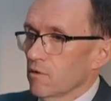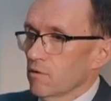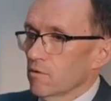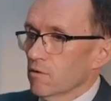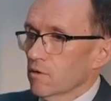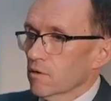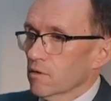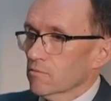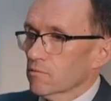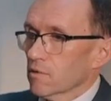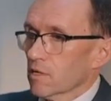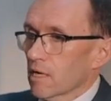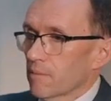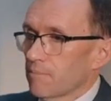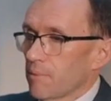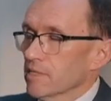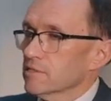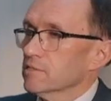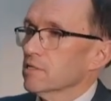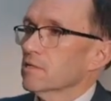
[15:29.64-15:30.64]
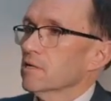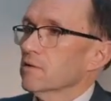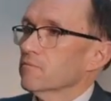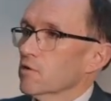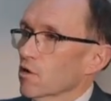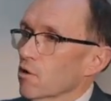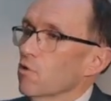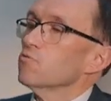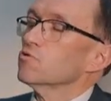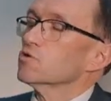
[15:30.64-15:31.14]
you know, the capacity of
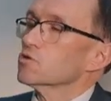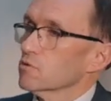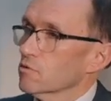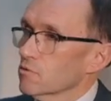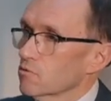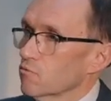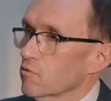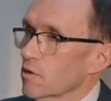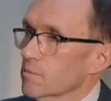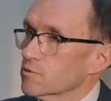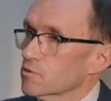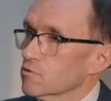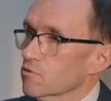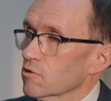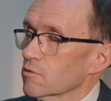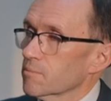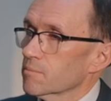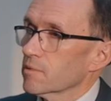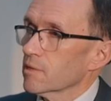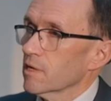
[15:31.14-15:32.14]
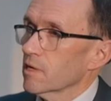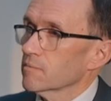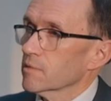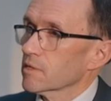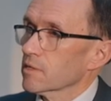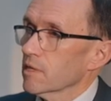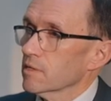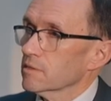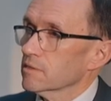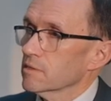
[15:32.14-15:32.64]
the ocean to absorb
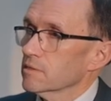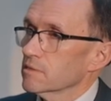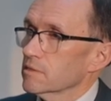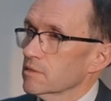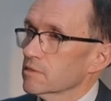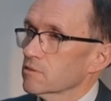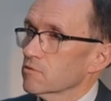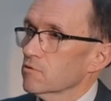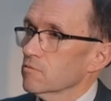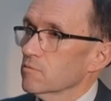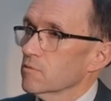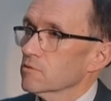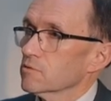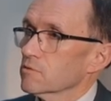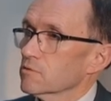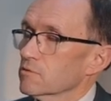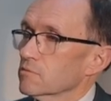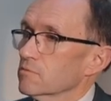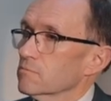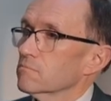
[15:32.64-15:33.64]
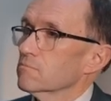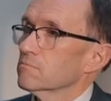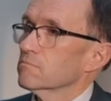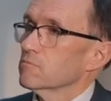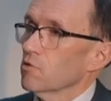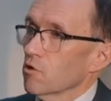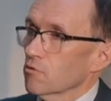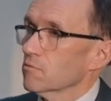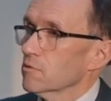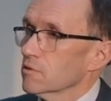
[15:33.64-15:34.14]
climate gases is almost
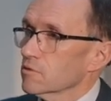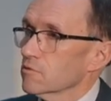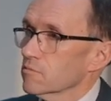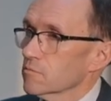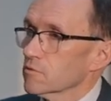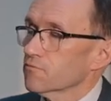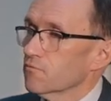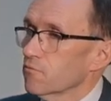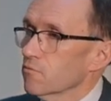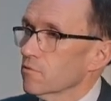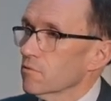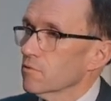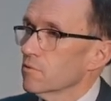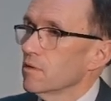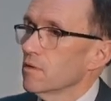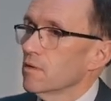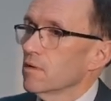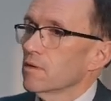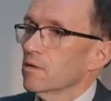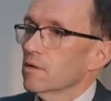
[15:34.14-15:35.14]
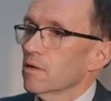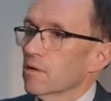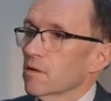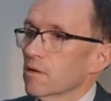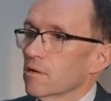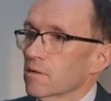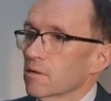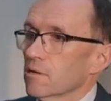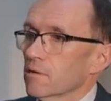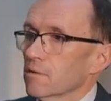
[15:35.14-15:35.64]
done, it's almost full.
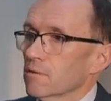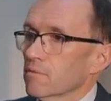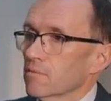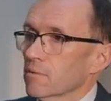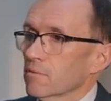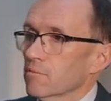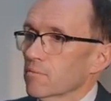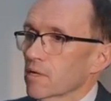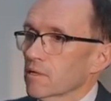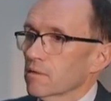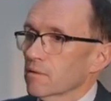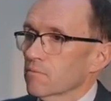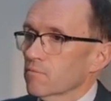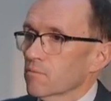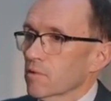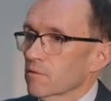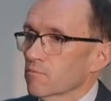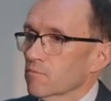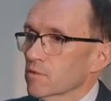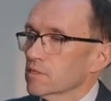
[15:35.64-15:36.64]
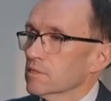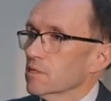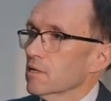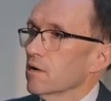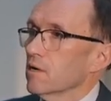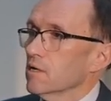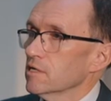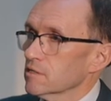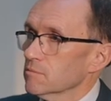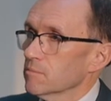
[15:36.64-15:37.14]
When we see
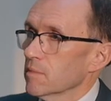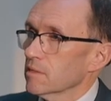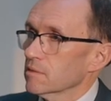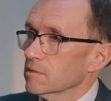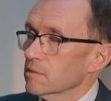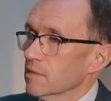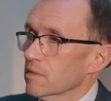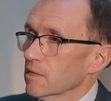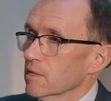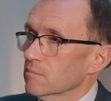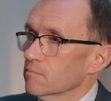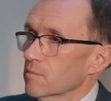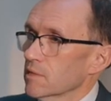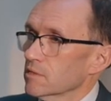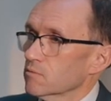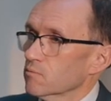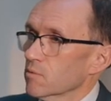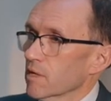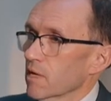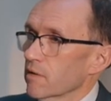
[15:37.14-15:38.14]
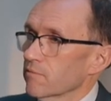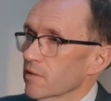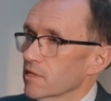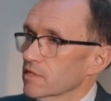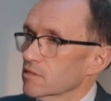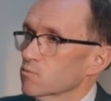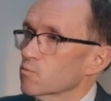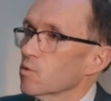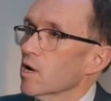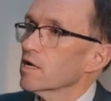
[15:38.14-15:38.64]
ice melting, it means we have
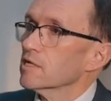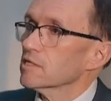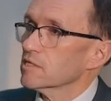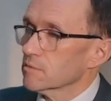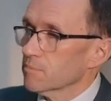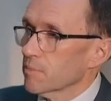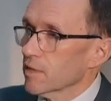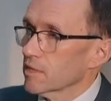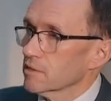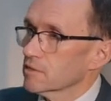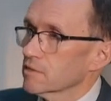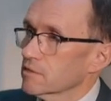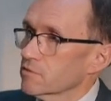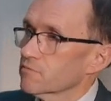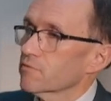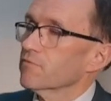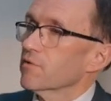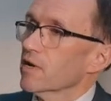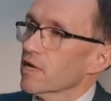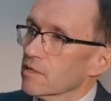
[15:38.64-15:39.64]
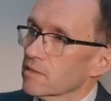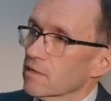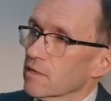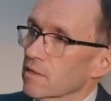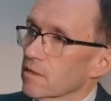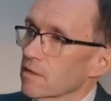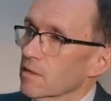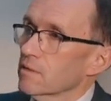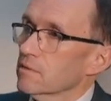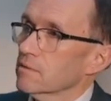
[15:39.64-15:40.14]
less white spaces reflecting
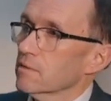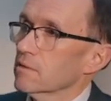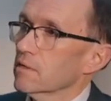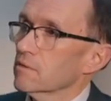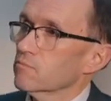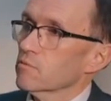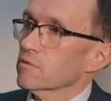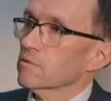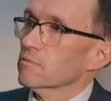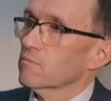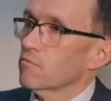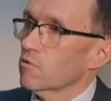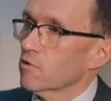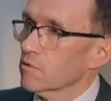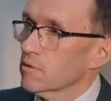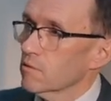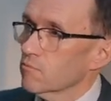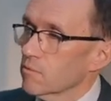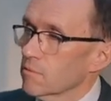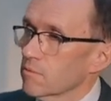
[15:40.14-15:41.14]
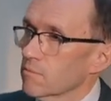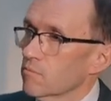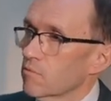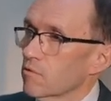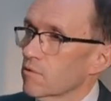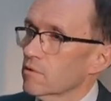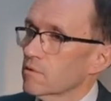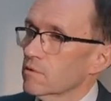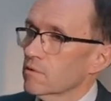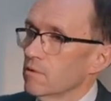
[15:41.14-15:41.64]
light, and it will
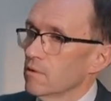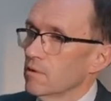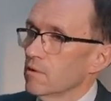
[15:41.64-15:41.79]
more